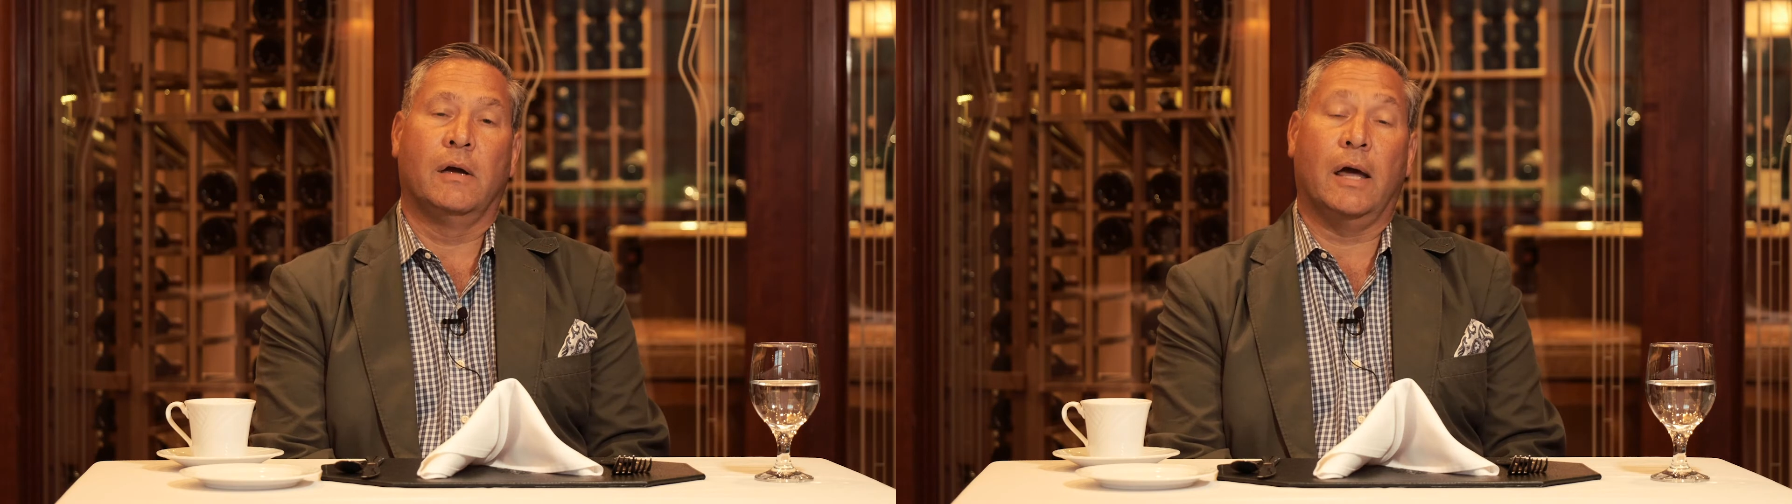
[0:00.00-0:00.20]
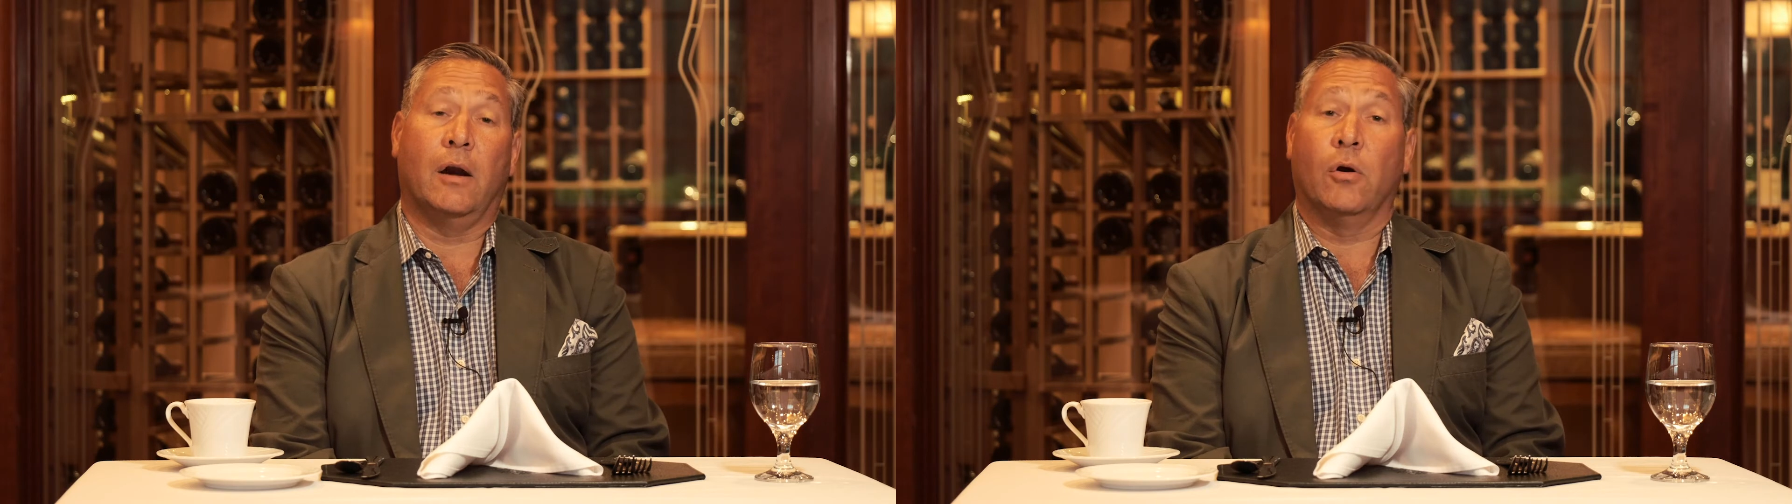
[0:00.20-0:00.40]

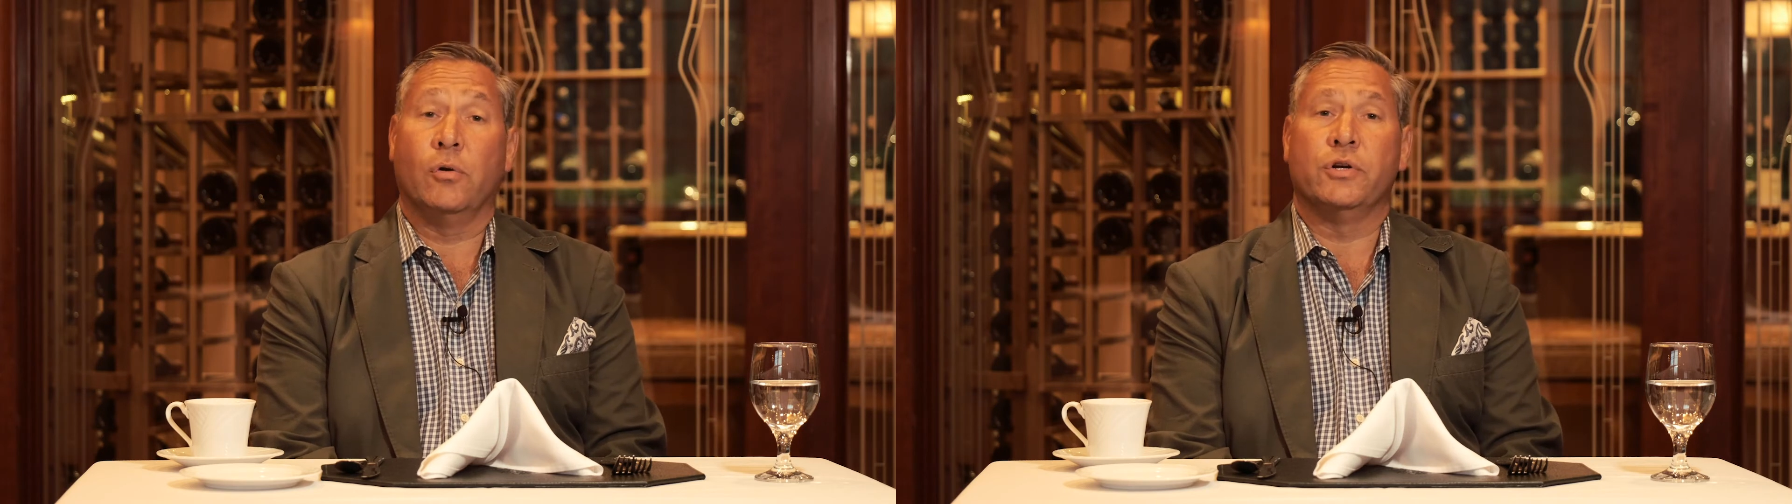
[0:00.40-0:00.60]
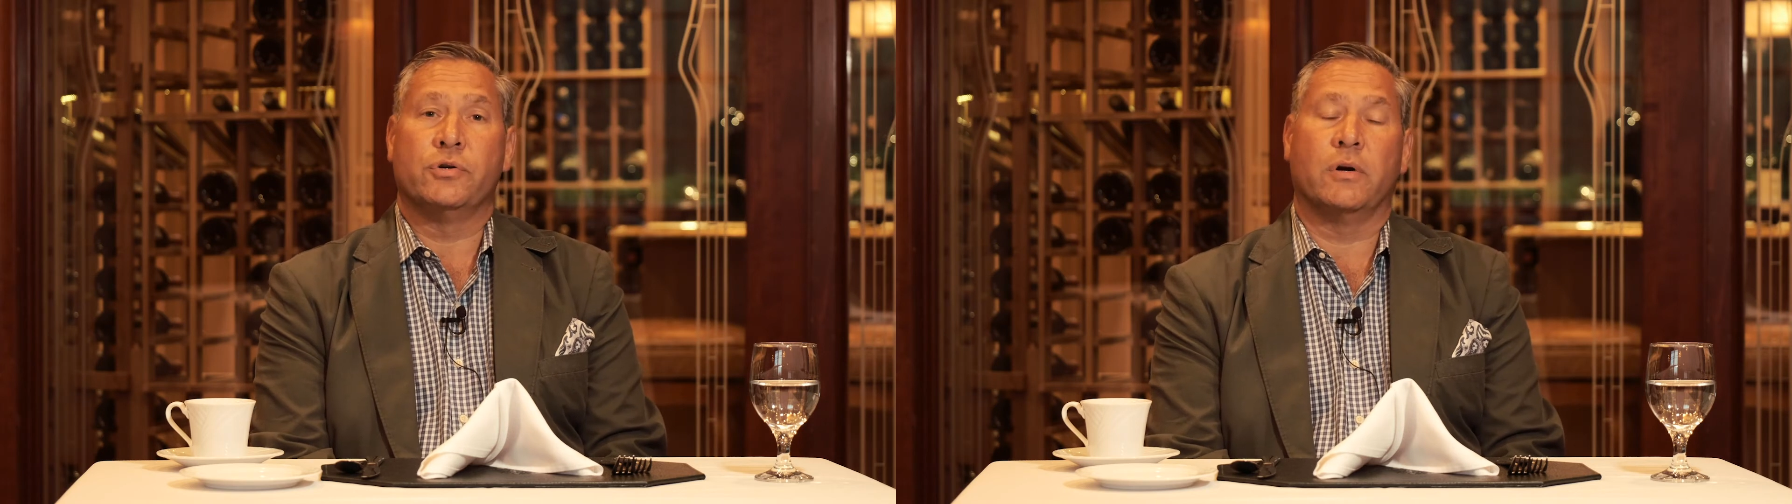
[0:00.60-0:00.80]
and our
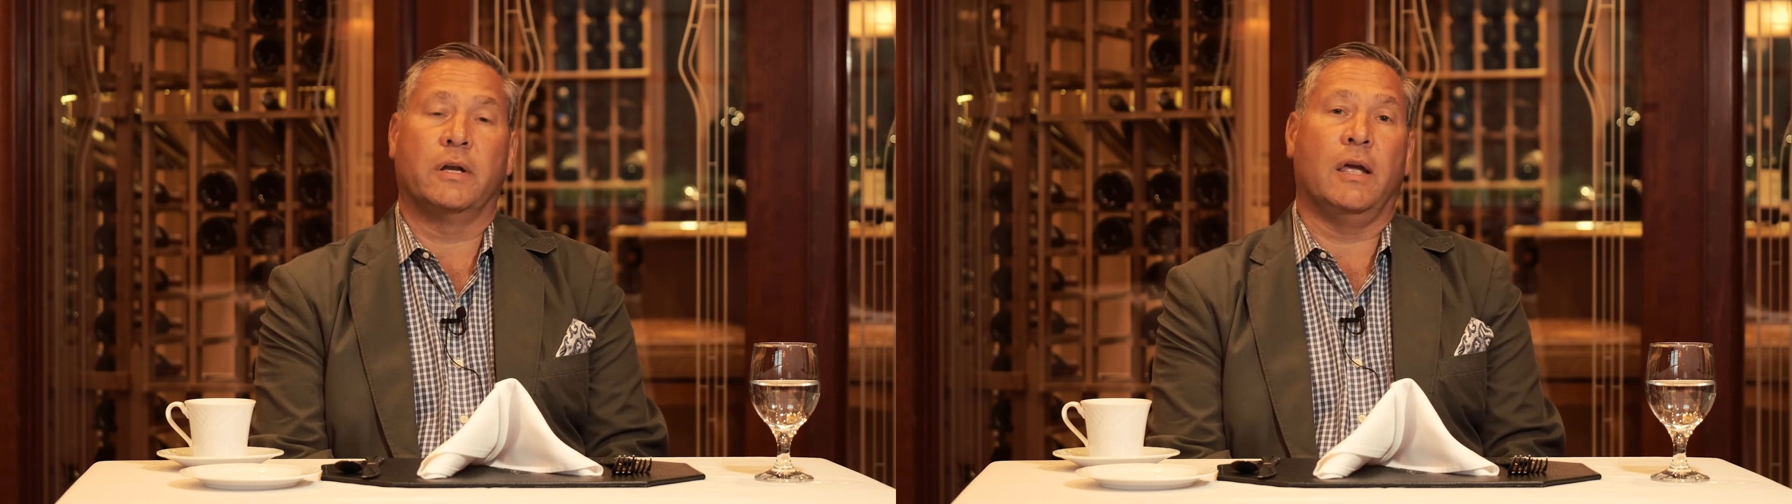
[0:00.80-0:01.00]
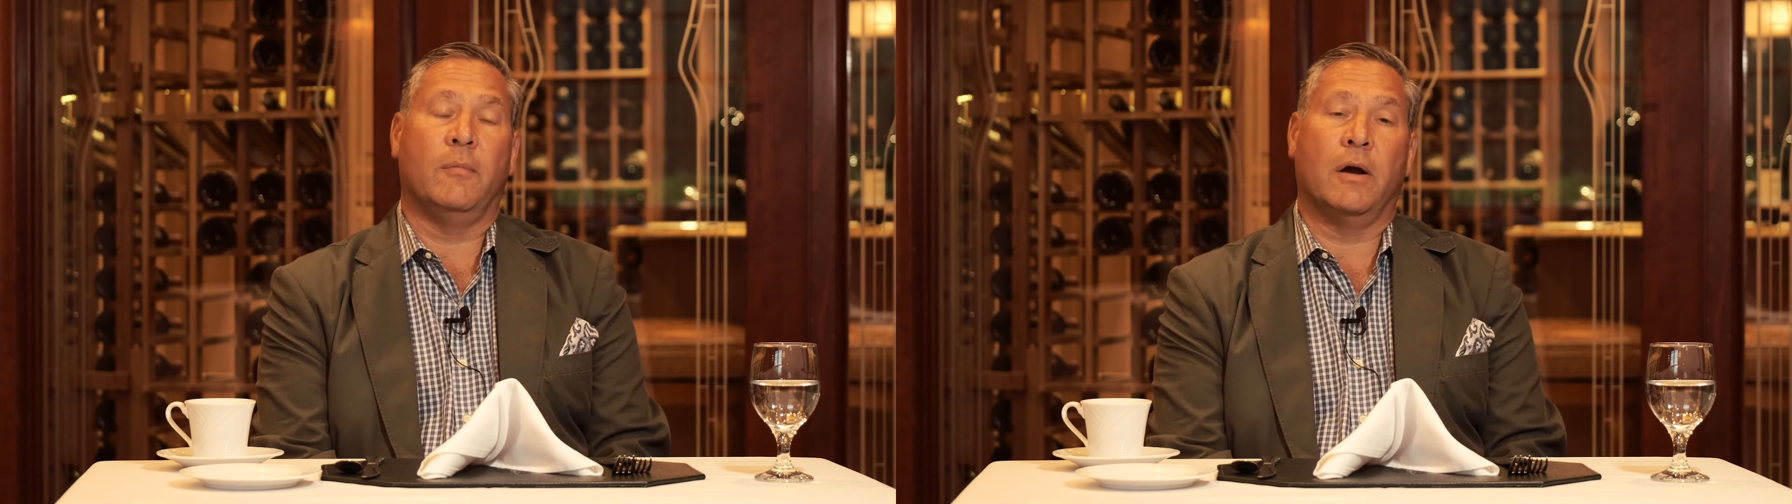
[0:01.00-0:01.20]
only short
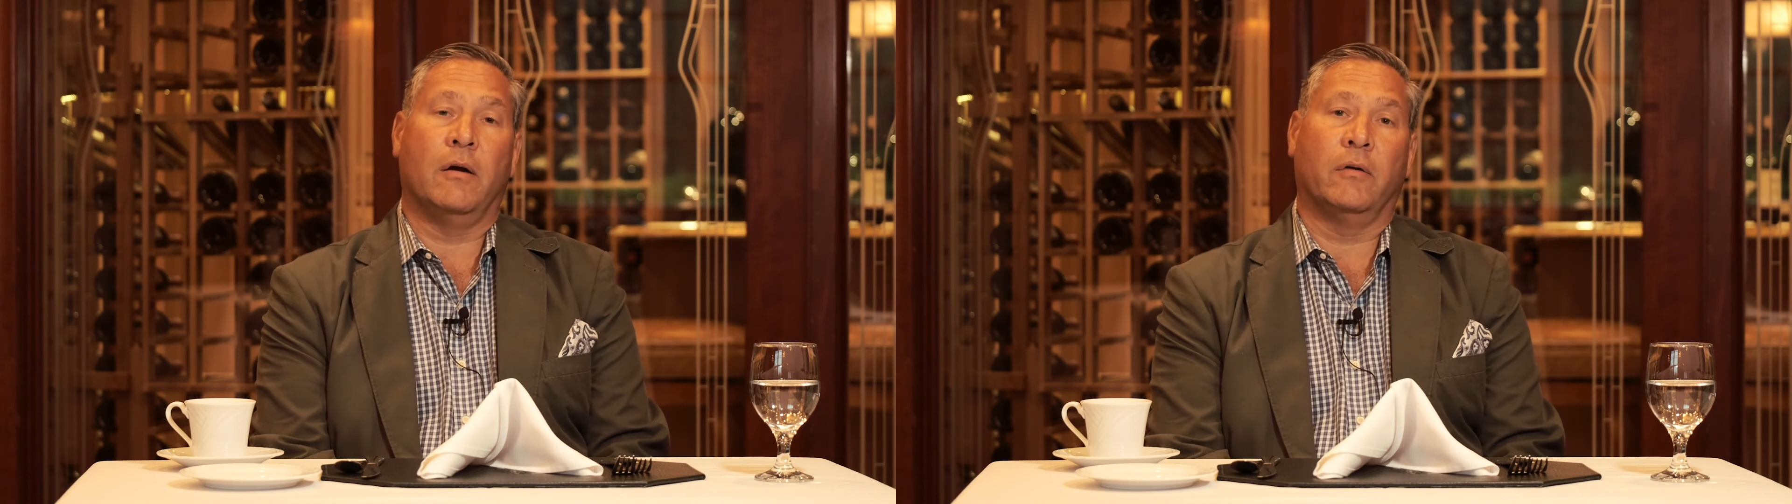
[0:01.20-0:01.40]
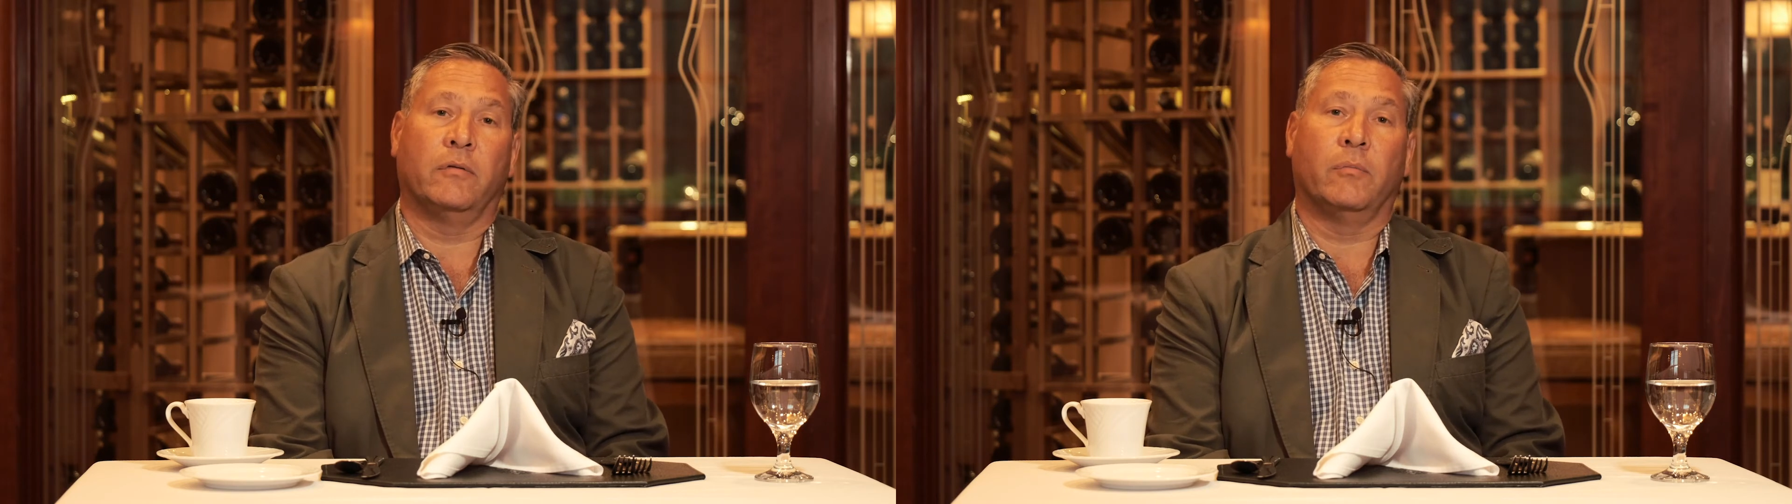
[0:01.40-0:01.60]
game
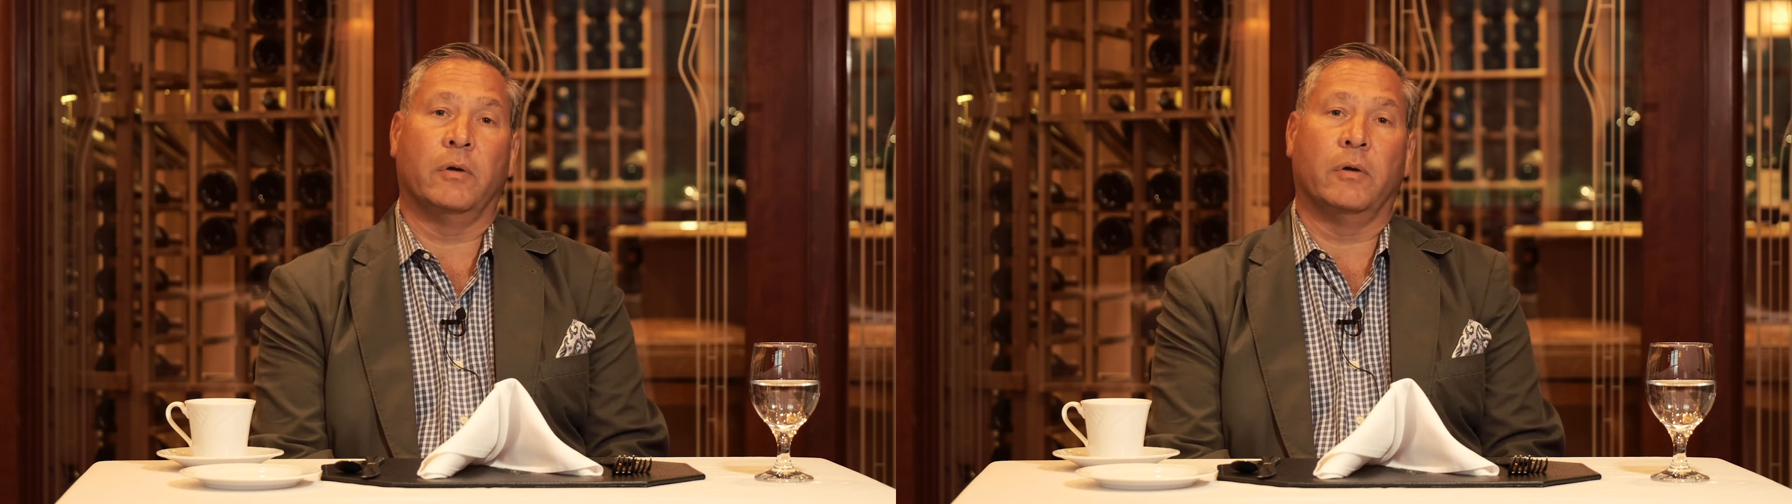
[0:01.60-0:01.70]
area,